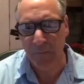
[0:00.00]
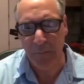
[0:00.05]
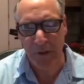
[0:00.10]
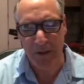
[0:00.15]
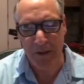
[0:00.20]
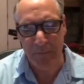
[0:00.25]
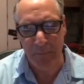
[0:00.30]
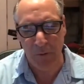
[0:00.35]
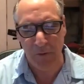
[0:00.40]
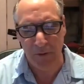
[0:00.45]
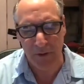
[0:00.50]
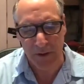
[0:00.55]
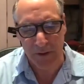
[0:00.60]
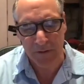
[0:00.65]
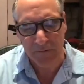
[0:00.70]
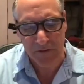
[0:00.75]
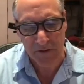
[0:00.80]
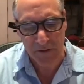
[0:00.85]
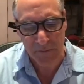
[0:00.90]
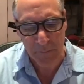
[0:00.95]
people
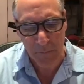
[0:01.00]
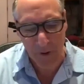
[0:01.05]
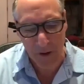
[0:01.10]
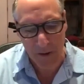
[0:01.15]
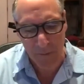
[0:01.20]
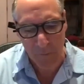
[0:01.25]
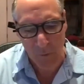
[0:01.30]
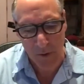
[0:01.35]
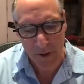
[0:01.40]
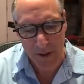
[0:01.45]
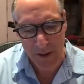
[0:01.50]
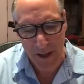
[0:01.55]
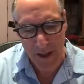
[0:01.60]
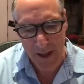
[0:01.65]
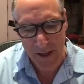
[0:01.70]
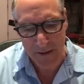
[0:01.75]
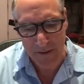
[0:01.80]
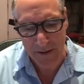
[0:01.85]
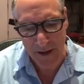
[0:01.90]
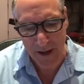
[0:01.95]
in Zimbabwe
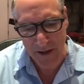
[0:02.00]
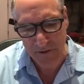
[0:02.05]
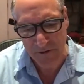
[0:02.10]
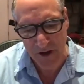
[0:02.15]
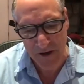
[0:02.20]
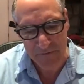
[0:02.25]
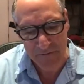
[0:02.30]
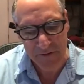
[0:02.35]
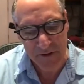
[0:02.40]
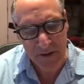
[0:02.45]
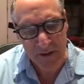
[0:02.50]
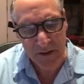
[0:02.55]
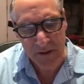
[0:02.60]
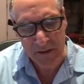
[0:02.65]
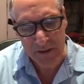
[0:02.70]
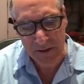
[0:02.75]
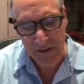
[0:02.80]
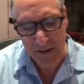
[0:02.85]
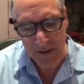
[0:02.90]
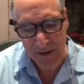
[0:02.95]
and
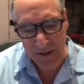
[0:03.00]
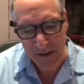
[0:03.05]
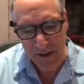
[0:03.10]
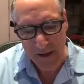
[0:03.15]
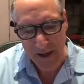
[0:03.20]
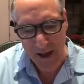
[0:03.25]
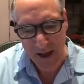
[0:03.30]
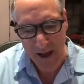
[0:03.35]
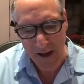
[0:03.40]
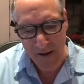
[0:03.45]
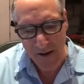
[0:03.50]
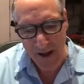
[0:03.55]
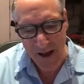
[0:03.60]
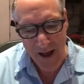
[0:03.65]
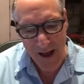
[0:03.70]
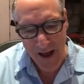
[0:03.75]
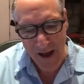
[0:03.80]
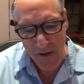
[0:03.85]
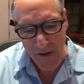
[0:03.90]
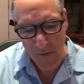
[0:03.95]
HIV.
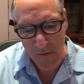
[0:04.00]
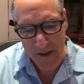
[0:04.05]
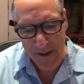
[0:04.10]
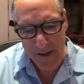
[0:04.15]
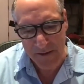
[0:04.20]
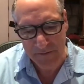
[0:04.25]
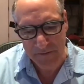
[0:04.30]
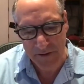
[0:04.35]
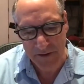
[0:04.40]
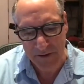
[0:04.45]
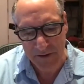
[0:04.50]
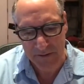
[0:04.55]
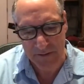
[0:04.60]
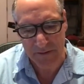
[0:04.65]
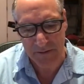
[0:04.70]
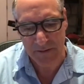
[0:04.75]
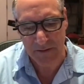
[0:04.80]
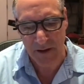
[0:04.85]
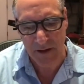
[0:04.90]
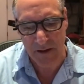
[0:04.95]
How is it,
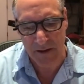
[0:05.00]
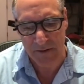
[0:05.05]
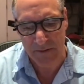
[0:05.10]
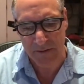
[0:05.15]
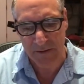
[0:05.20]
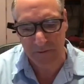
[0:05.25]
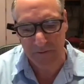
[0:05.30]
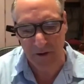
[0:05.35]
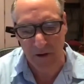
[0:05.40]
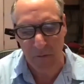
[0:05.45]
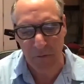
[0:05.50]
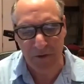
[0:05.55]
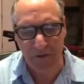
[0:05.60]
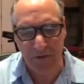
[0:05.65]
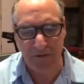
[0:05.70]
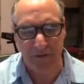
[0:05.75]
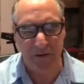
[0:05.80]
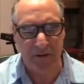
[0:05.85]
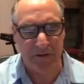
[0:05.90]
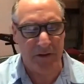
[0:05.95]
there's
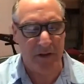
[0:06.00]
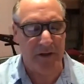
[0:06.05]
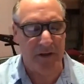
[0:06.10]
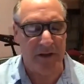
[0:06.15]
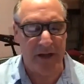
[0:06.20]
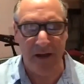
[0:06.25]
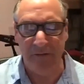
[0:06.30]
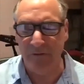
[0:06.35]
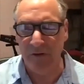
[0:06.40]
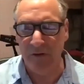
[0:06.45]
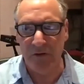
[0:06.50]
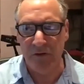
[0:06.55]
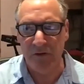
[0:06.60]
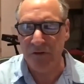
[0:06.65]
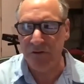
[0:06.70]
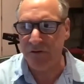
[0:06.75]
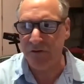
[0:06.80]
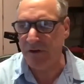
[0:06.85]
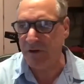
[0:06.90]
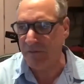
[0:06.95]
always an
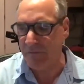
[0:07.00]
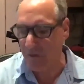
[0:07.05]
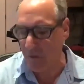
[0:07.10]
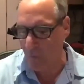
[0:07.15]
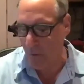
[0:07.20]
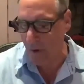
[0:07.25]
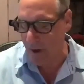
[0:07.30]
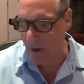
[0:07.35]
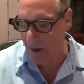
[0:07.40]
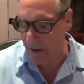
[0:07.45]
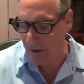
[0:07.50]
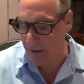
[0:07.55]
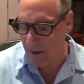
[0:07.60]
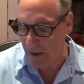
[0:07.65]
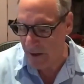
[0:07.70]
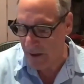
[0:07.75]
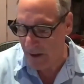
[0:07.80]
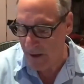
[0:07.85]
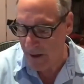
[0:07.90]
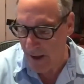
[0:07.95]
evolution of the way
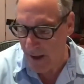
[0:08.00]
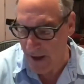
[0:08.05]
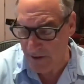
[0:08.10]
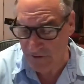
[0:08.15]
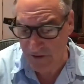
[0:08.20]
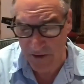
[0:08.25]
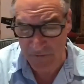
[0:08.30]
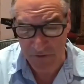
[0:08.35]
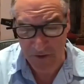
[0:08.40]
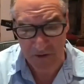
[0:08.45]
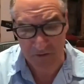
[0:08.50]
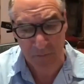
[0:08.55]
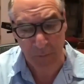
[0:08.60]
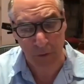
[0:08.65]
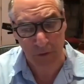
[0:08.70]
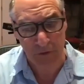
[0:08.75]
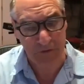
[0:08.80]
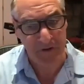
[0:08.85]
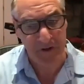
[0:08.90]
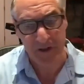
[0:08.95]
HIV is
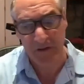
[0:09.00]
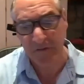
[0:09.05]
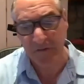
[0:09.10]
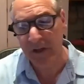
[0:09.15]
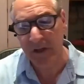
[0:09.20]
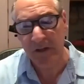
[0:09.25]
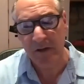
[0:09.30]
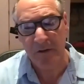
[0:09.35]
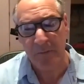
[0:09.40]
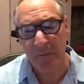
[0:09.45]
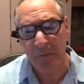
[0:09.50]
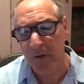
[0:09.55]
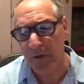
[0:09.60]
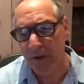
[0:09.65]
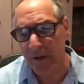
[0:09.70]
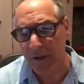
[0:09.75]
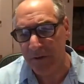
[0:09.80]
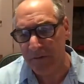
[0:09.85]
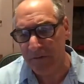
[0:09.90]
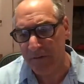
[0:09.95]
perceived in
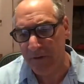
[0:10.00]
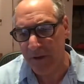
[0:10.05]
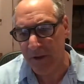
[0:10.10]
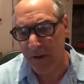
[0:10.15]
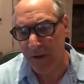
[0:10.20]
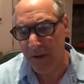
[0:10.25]
communities.